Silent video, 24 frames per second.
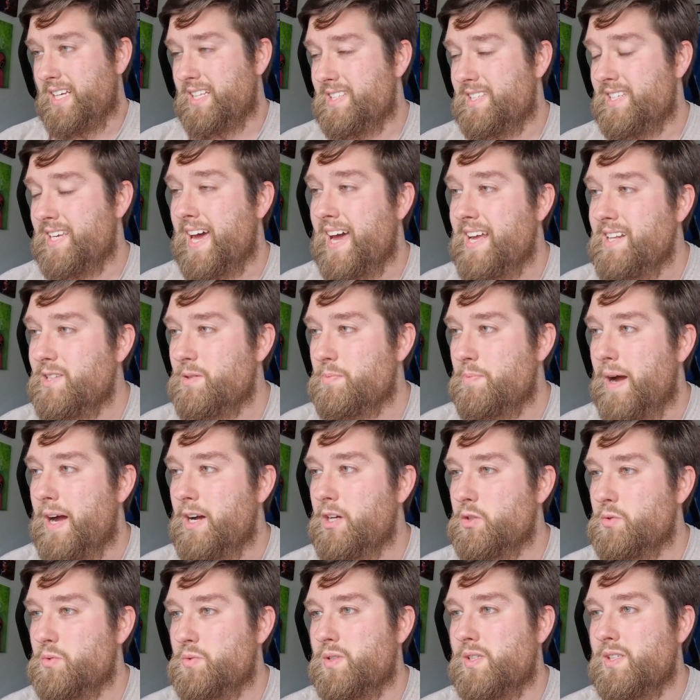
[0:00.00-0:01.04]
intense
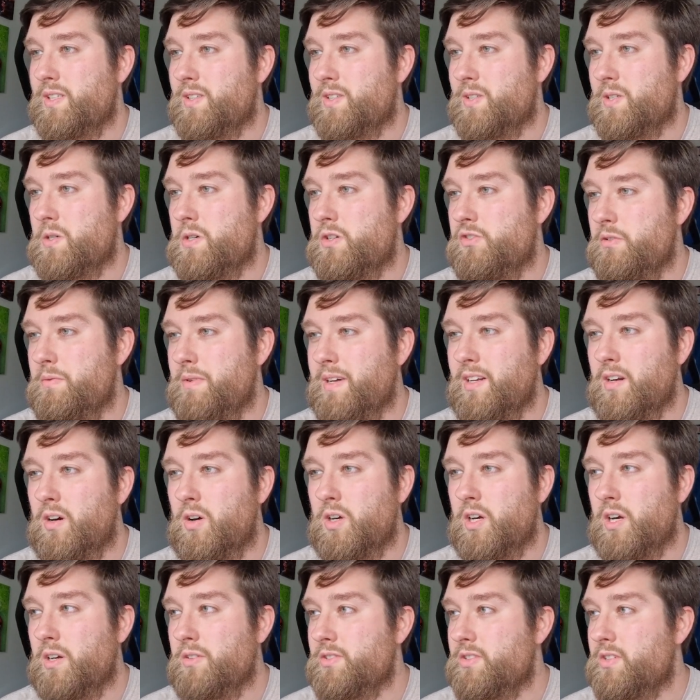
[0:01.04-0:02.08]
battles between the two of them. I mean,
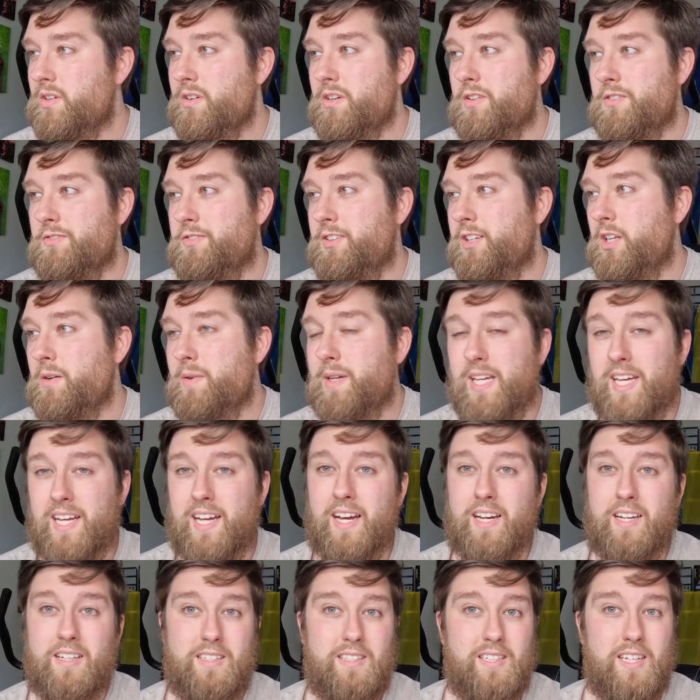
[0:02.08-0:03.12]
Ocon's not going to follow any
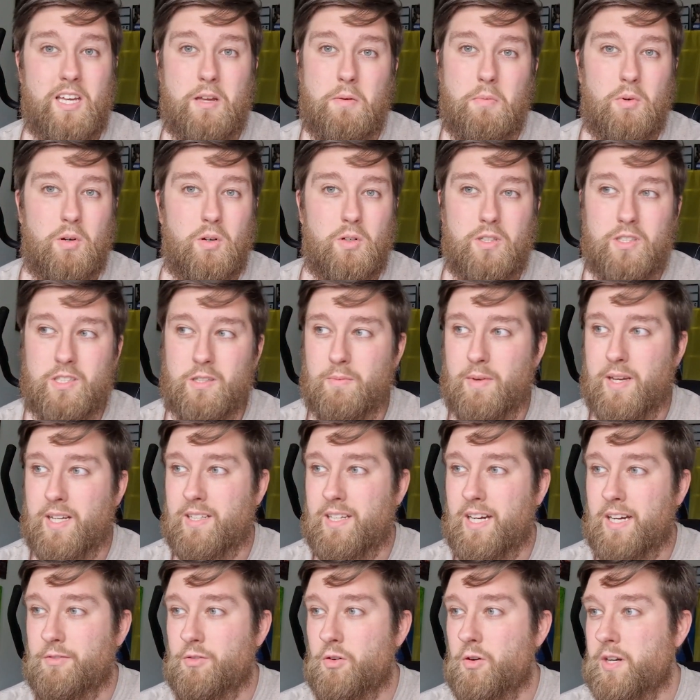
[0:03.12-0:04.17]
kind of team orders. I
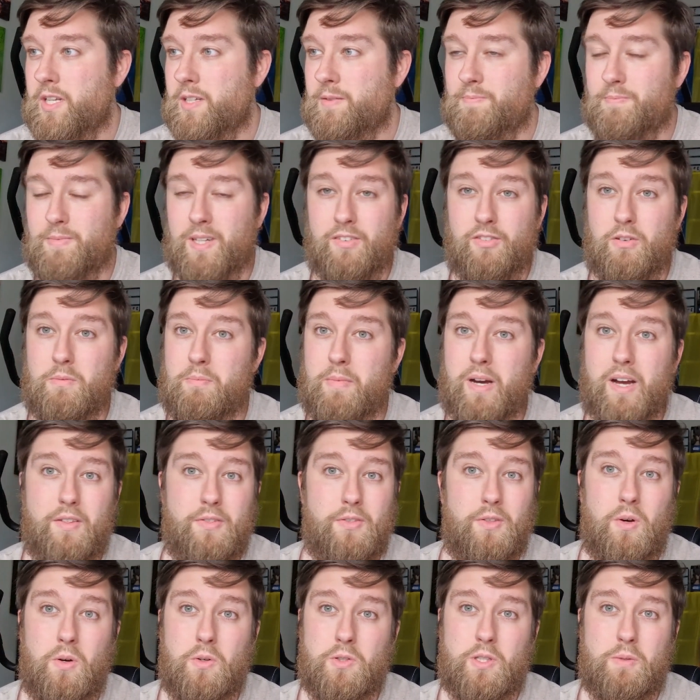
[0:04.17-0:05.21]
mean, I've already given my
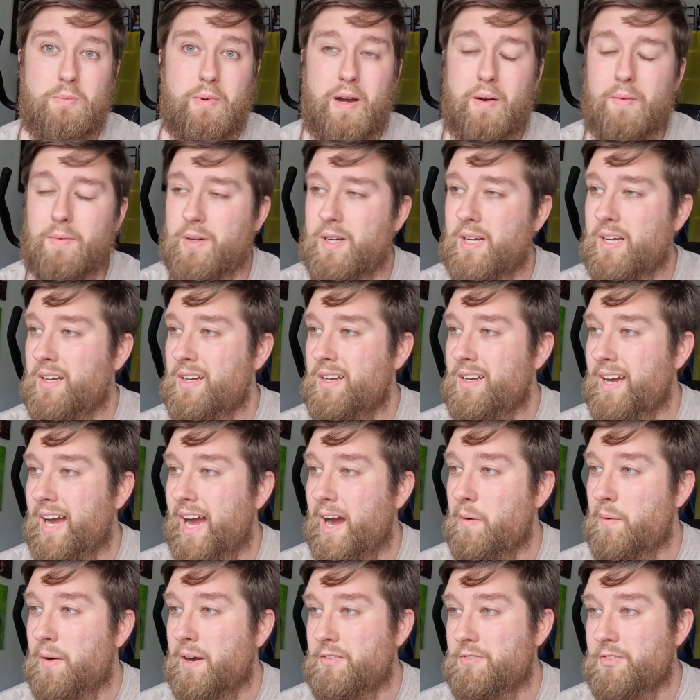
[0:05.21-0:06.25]
thoughts about
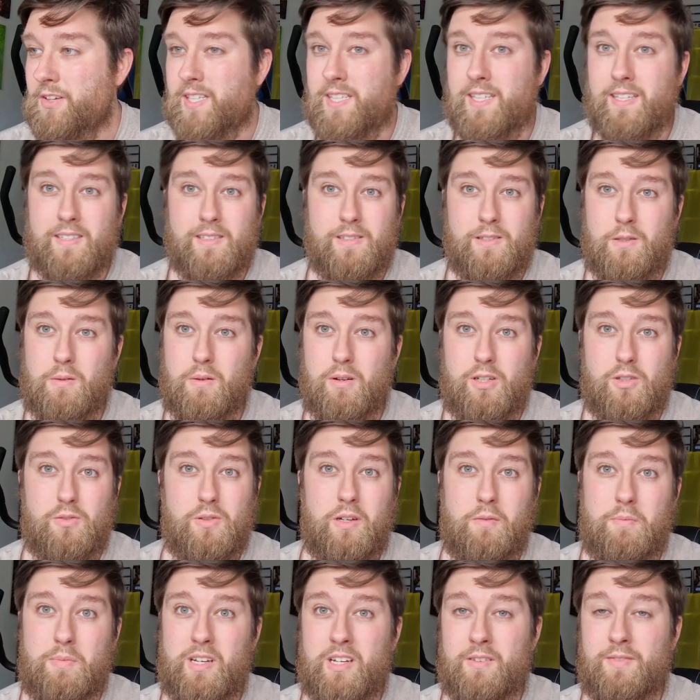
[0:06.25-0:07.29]
how I think he's, to be honest with
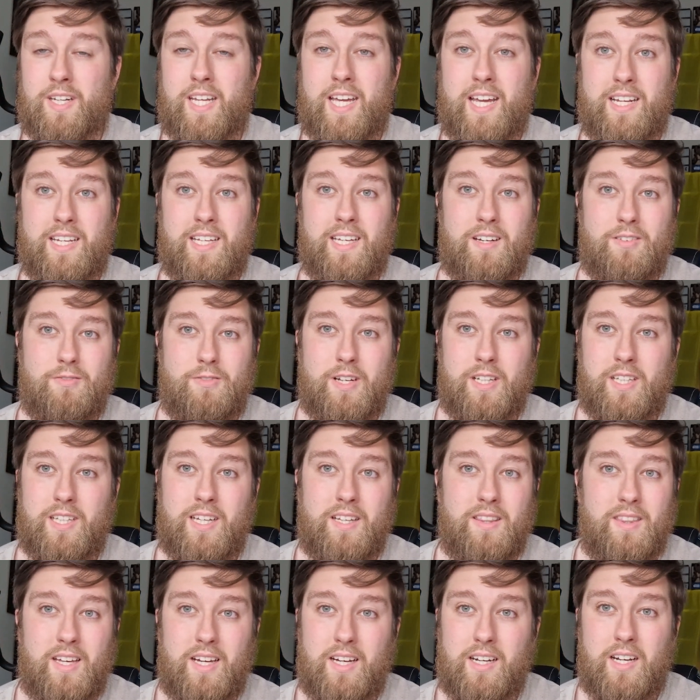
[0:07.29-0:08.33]
you, a bit of an idiot
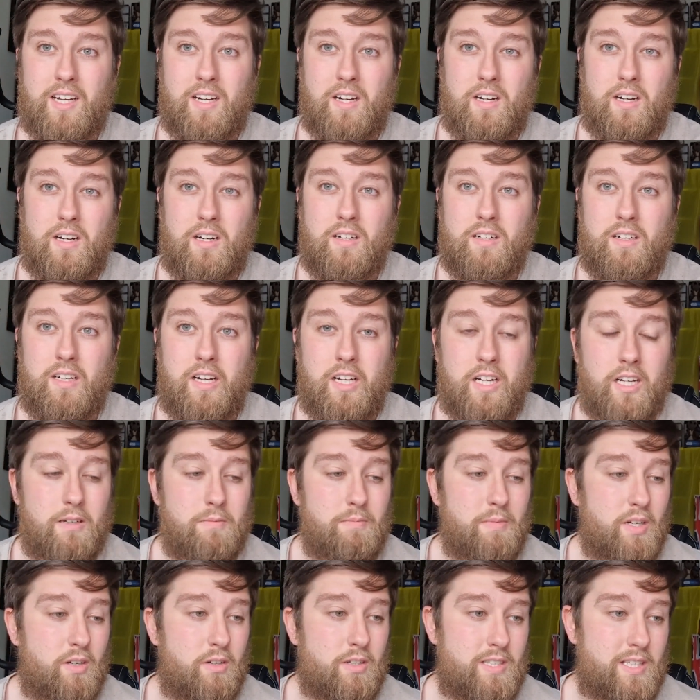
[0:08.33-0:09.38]
really in that car. I
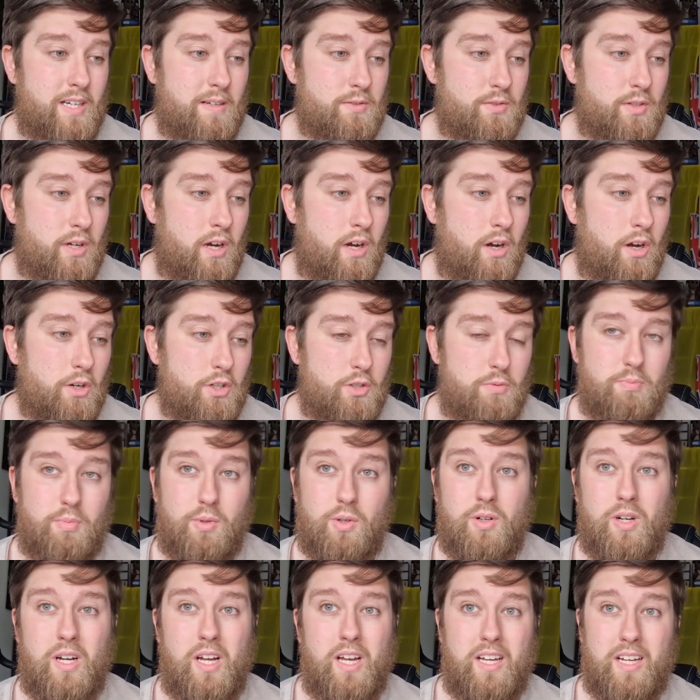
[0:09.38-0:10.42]
know it sounds harsh,
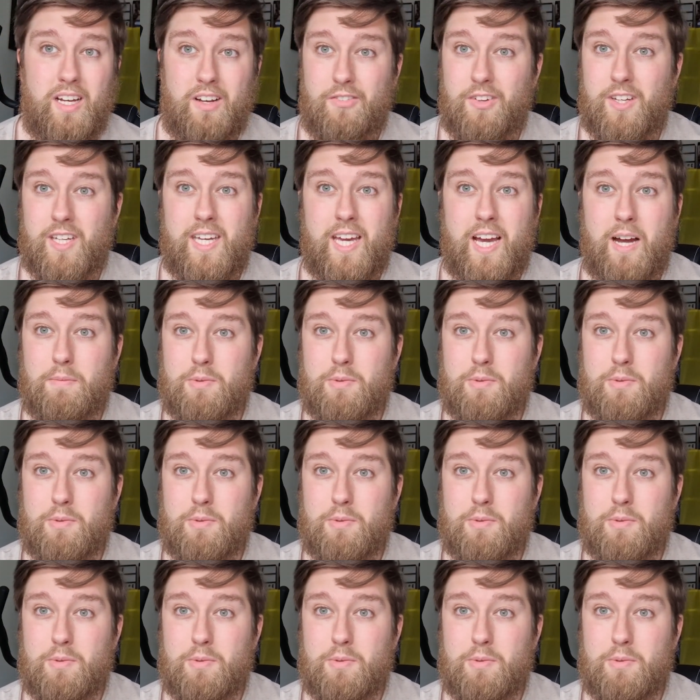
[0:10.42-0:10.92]
but I think he